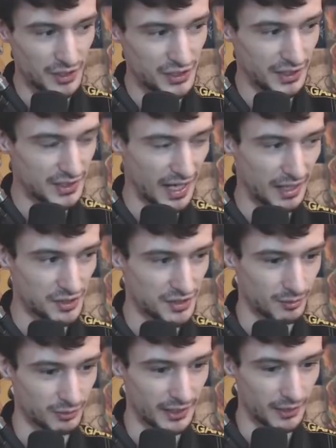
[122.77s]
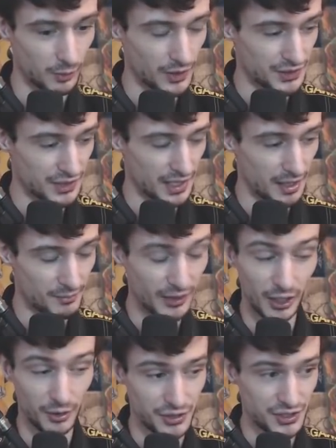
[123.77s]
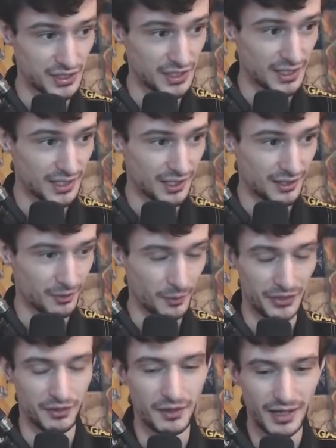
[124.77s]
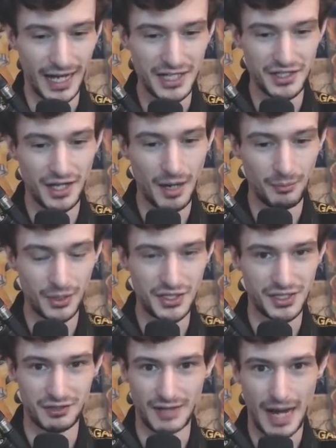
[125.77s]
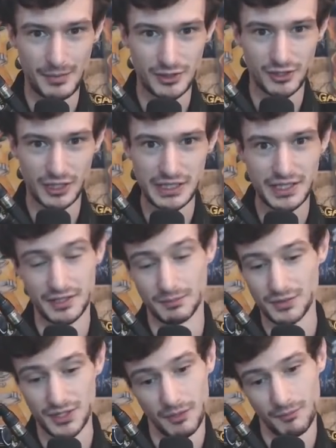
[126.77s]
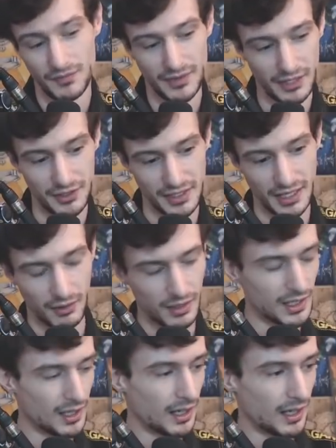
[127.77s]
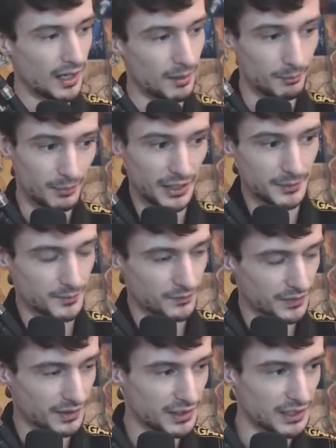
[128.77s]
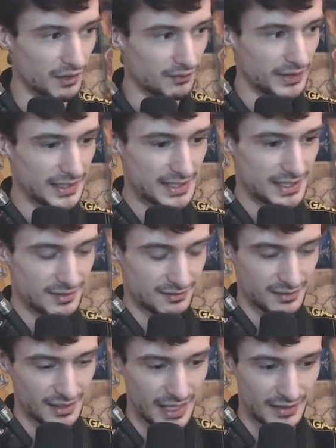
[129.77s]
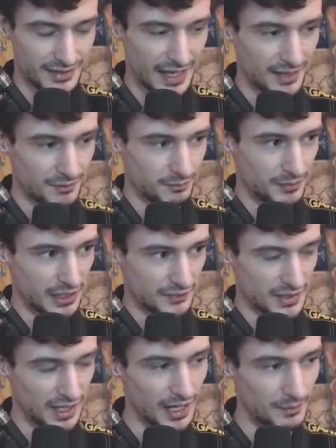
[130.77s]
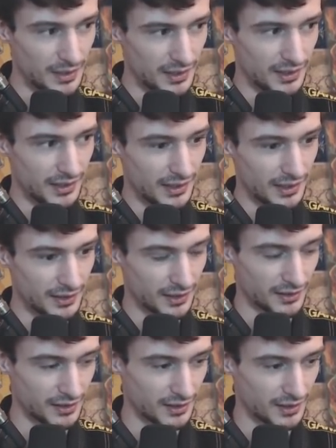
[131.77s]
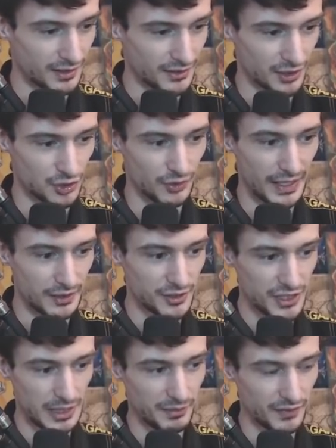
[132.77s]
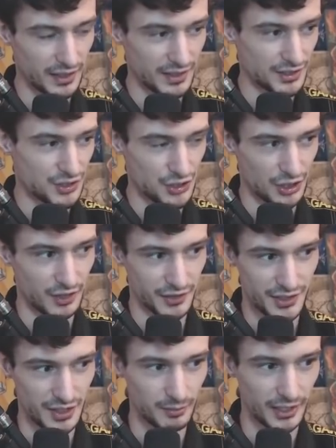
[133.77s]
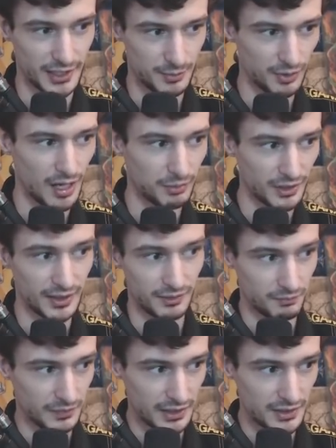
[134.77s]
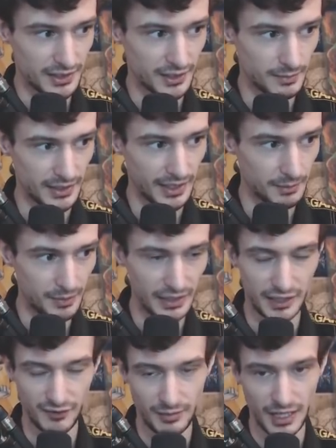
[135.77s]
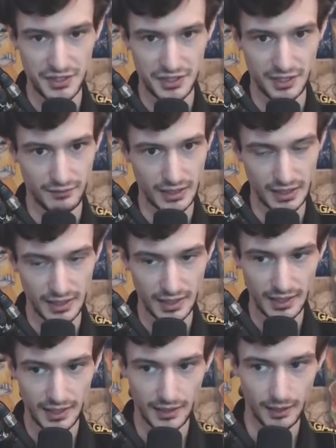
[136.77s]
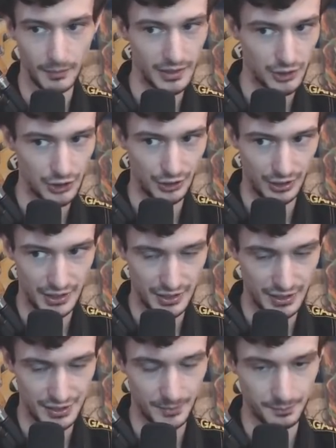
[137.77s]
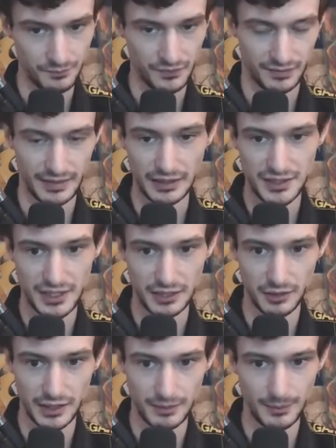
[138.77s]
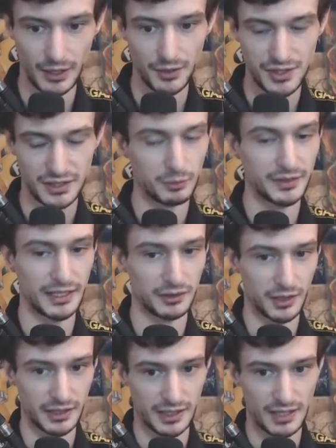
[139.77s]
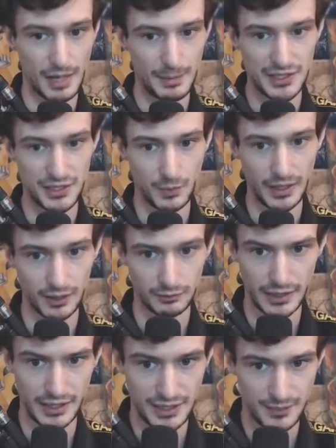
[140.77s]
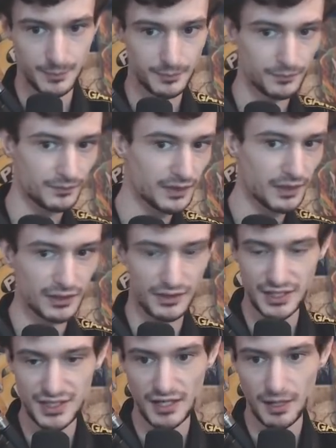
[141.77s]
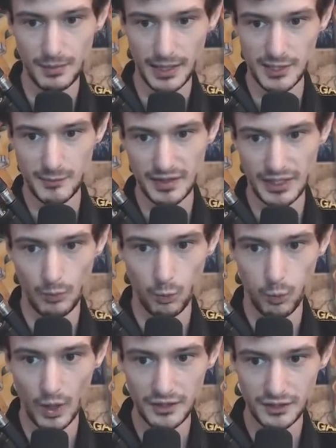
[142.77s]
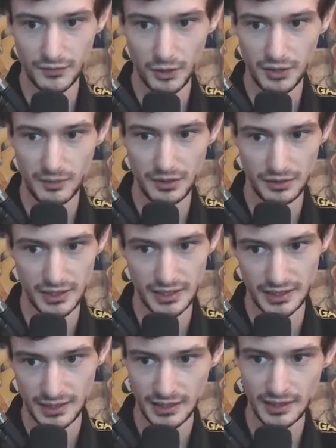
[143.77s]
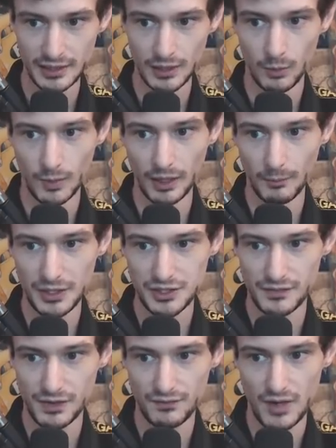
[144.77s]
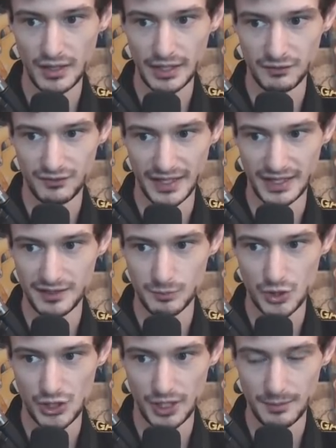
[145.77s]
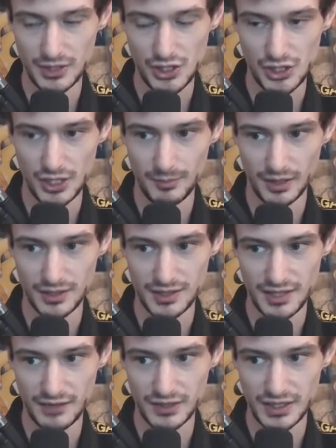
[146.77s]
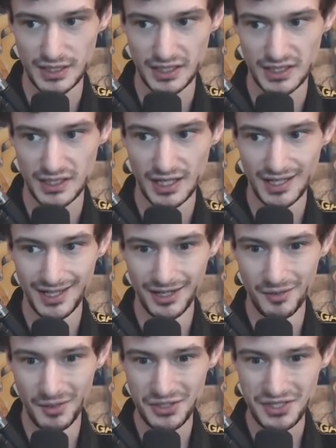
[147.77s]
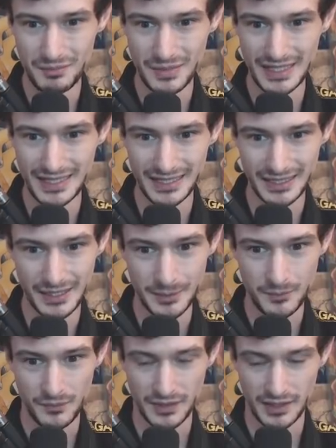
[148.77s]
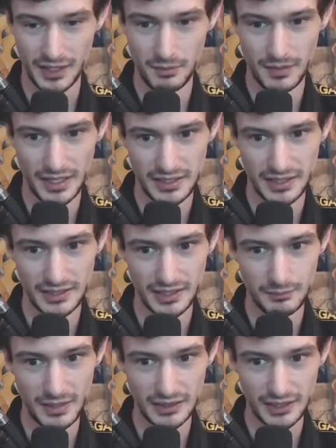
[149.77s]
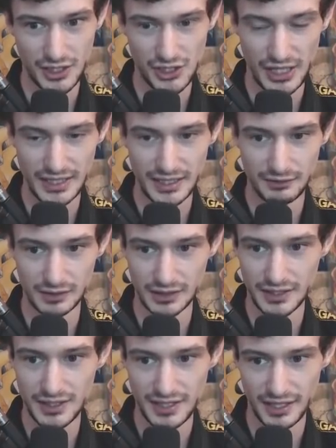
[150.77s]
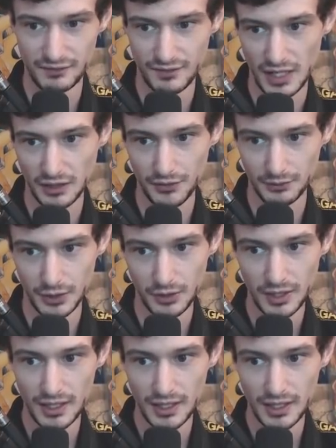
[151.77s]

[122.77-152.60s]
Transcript: the entire subreddit was posts with, as the op puts it, rabid criticism. So there you go. But you know, that's not that big of a time. The greater scheme of things, sure, the subreddit's probably indeed been a beacon of positivity amid criticism. Now let's take a look at the post, and we'll take a look at the comments as well. It reads, "This sub has been a wonderful community. While much of the Fallout fandom jumped ship on 76 almost immediately amid an admittedly shaky release and follow-through,